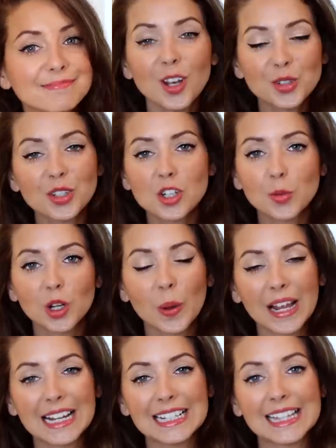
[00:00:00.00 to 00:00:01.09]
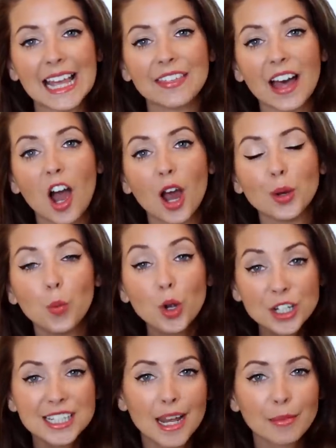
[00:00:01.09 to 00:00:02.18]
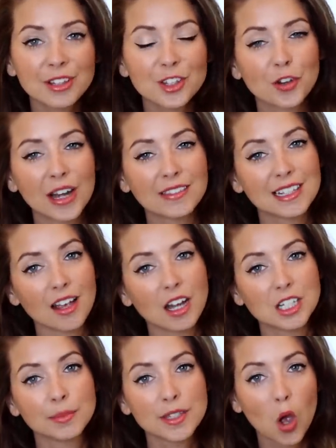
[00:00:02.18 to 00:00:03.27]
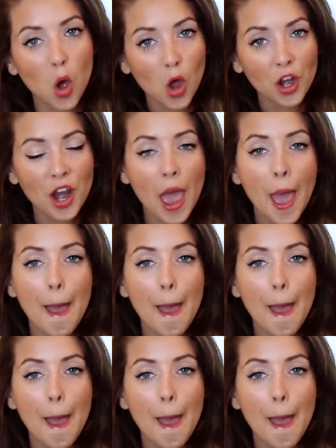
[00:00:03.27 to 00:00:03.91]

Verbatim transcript: I also just want to quickly say that I would demonstrate these items on